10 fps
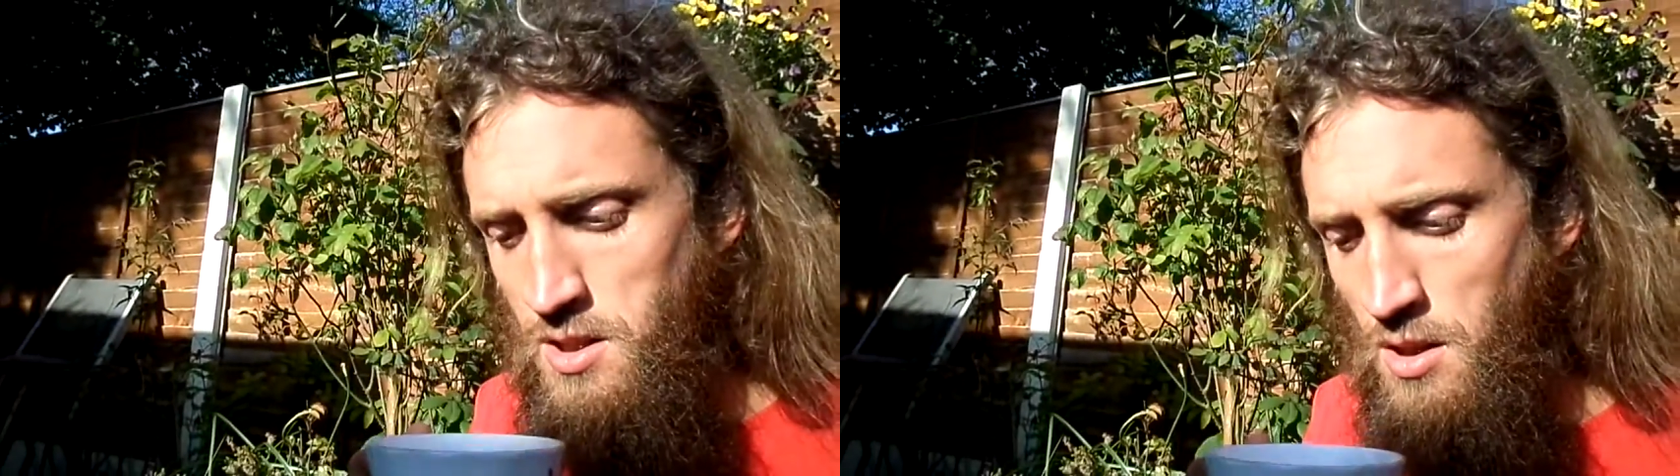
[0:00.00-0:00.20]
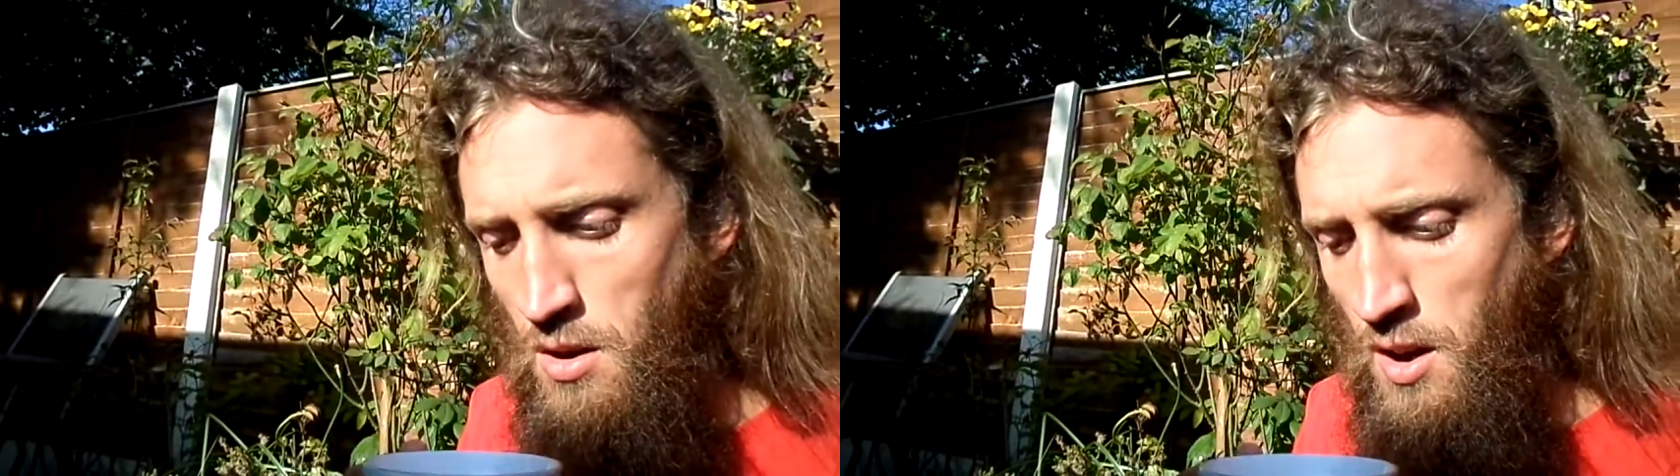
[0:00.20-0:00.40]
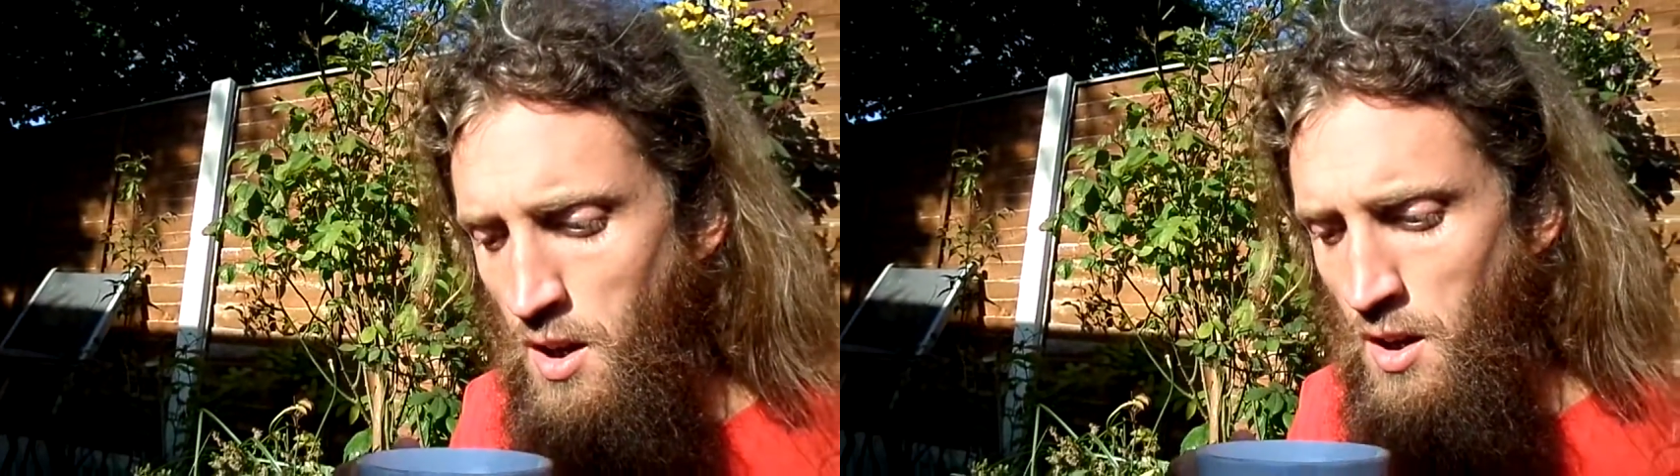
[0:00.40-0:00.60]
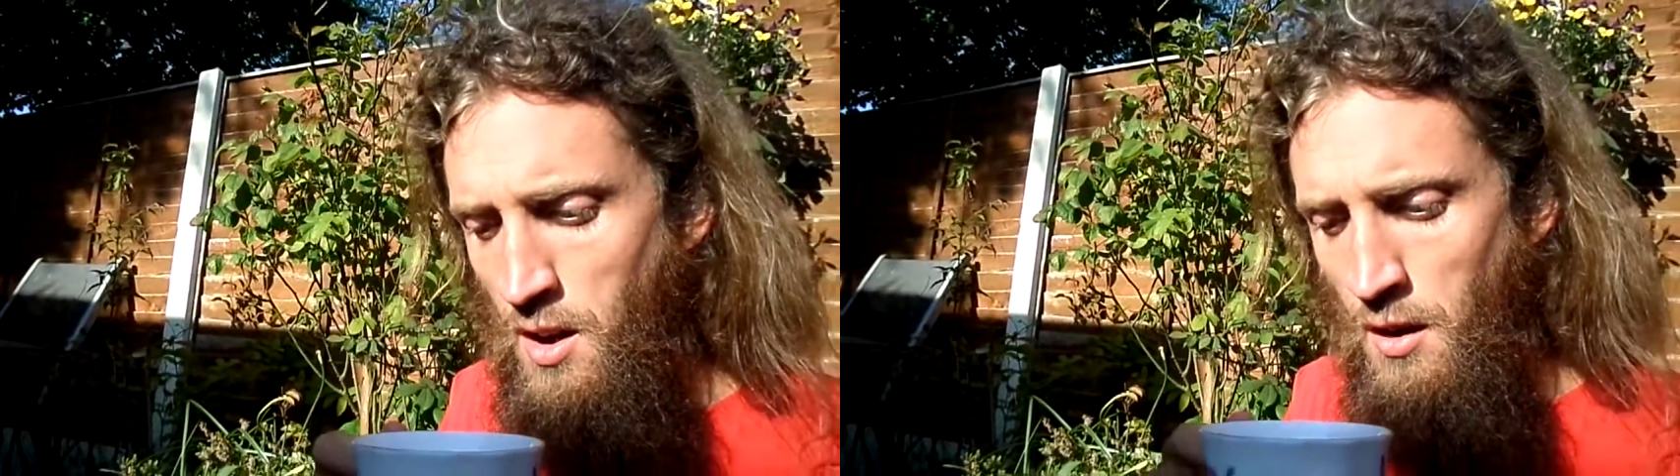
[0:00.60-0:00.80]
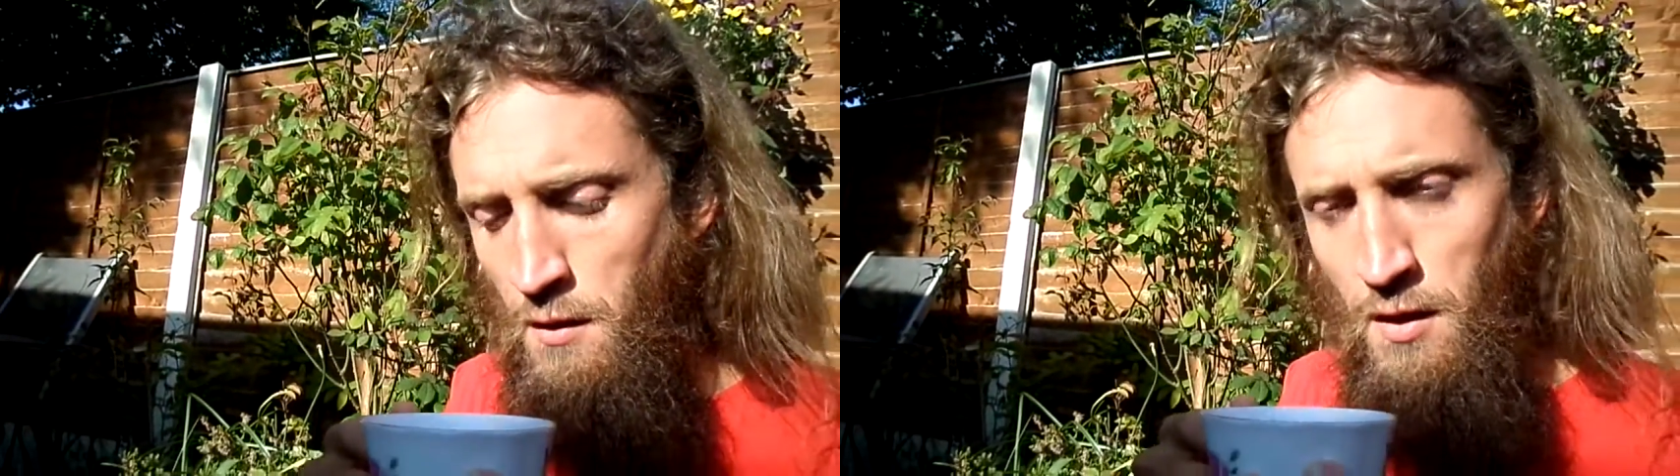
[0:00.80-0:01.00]
So
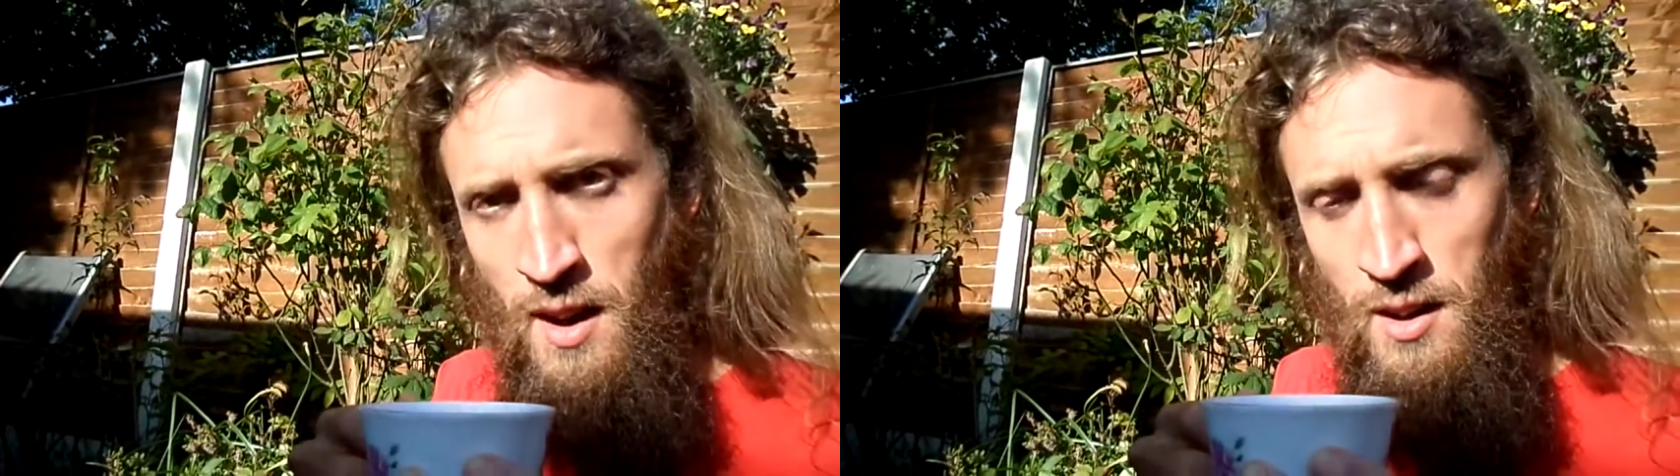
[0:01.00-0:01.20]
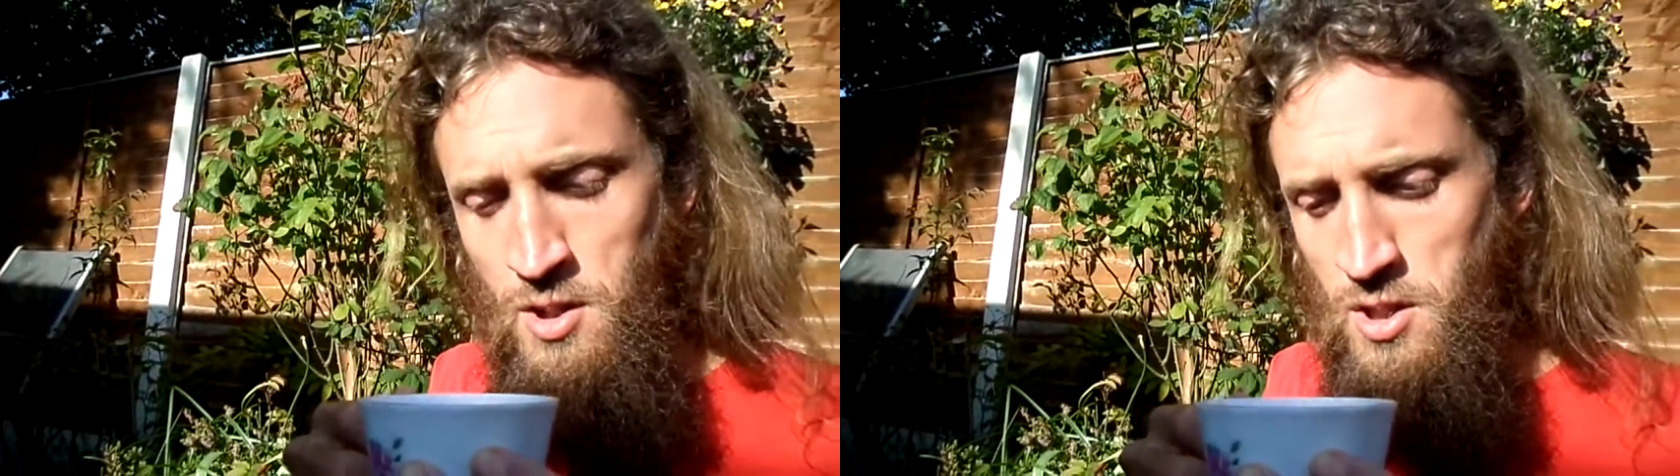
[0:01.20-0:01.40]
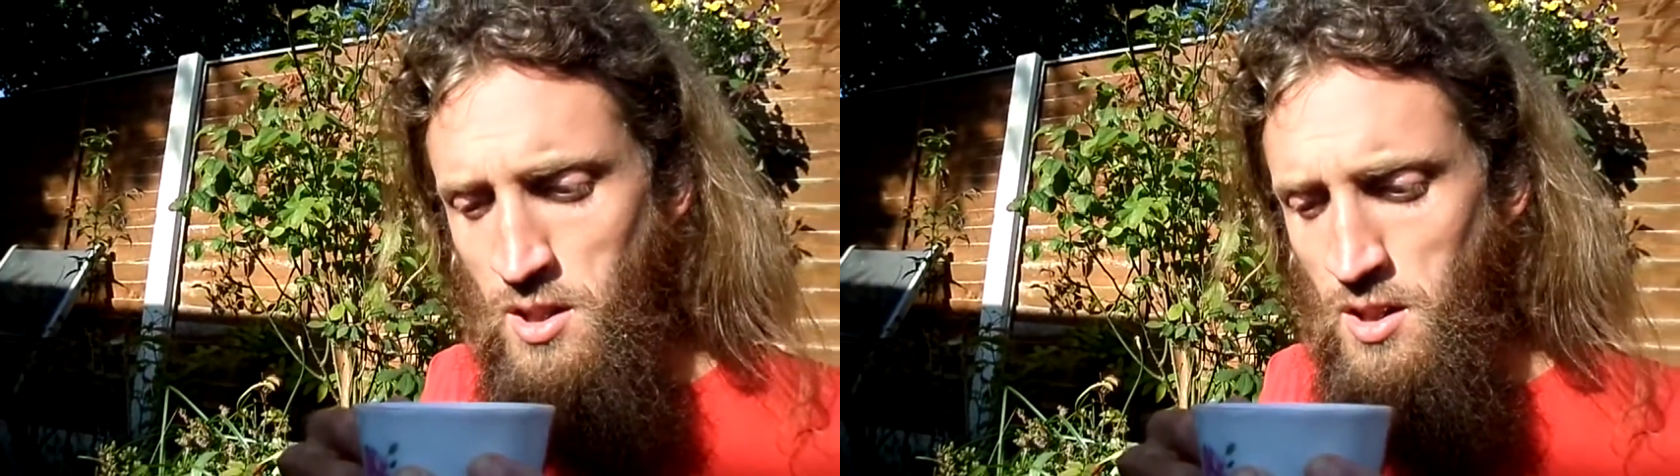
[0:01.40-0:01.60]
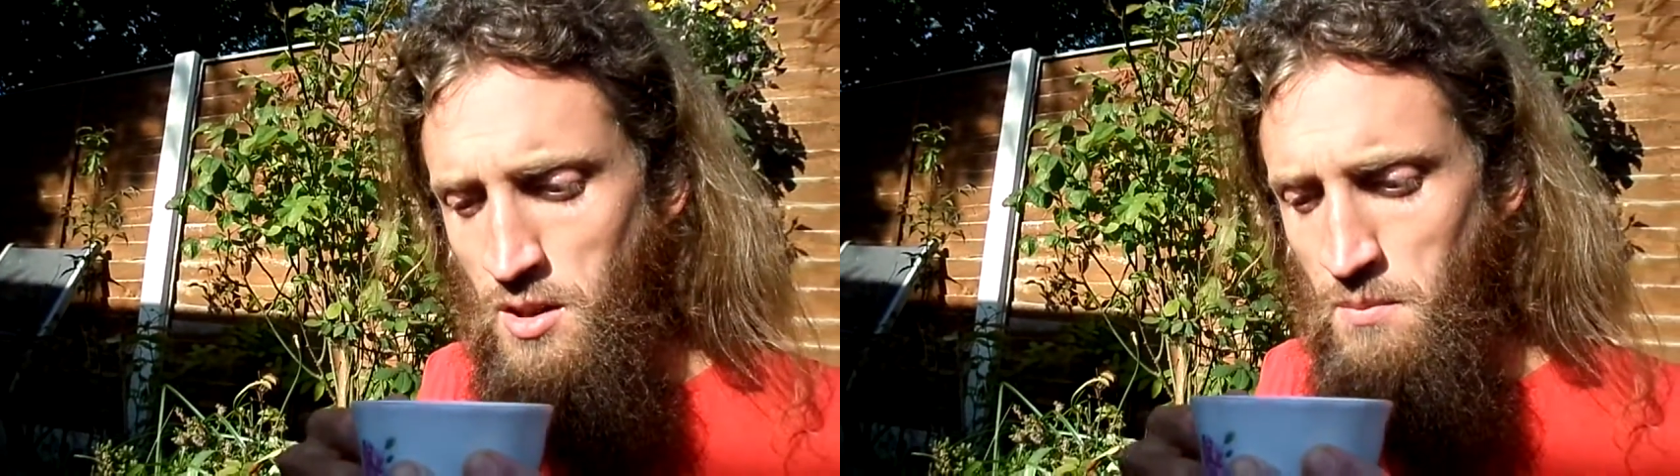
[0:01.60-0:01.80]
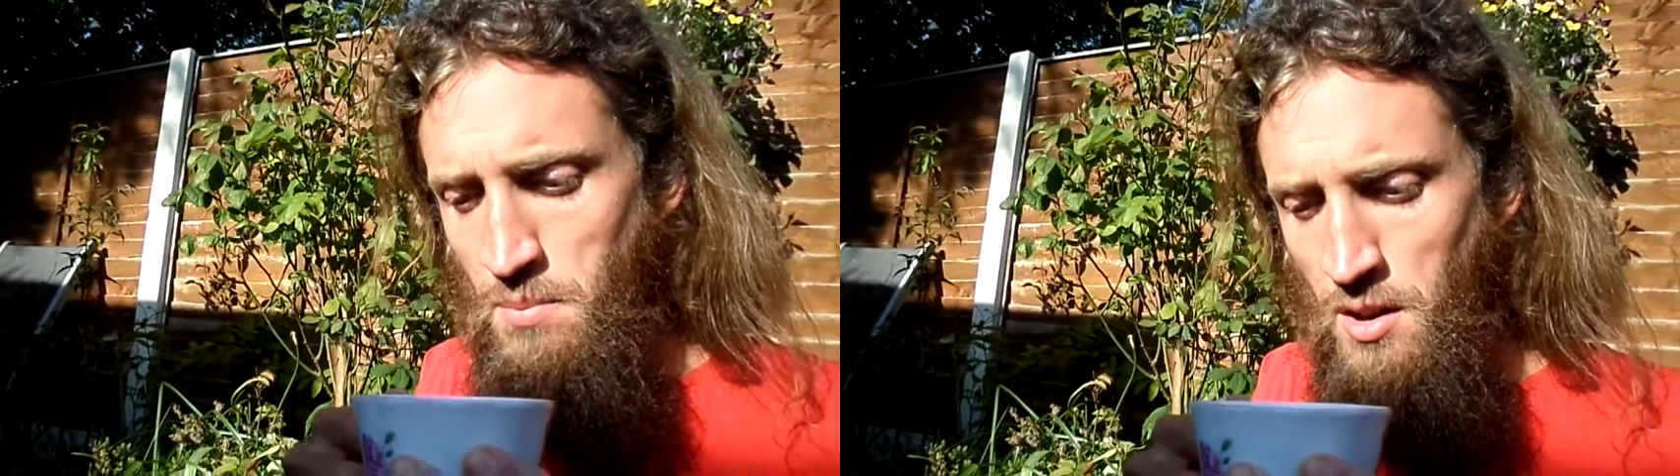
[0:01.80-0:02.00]
for
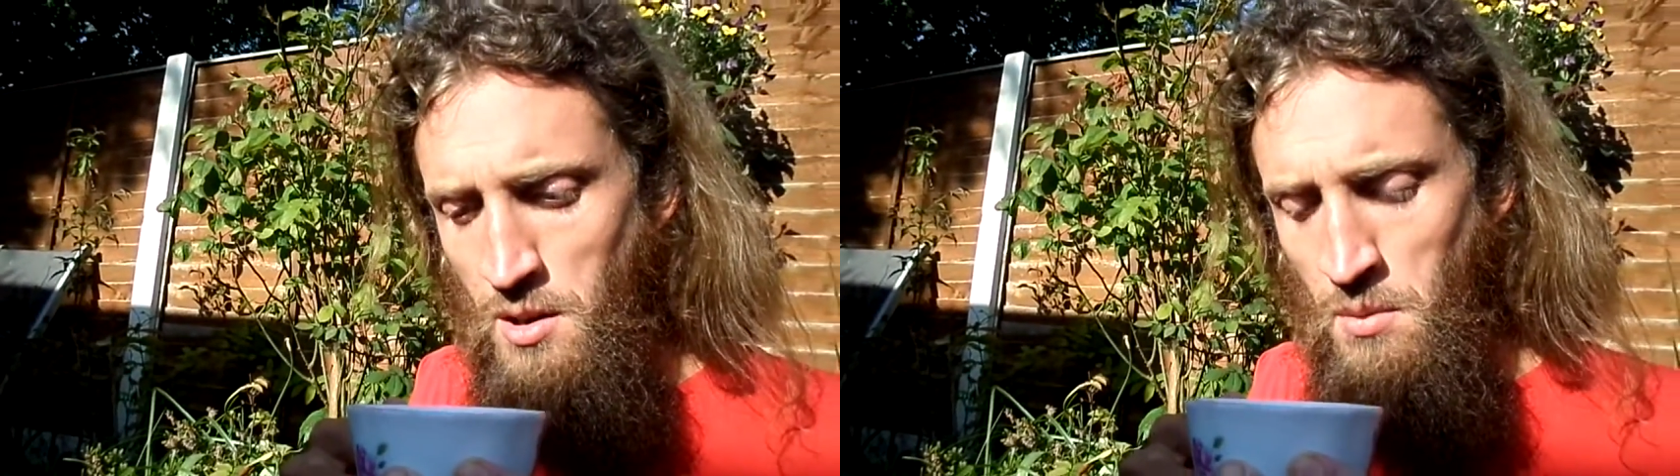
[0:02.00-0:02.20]
energy, body,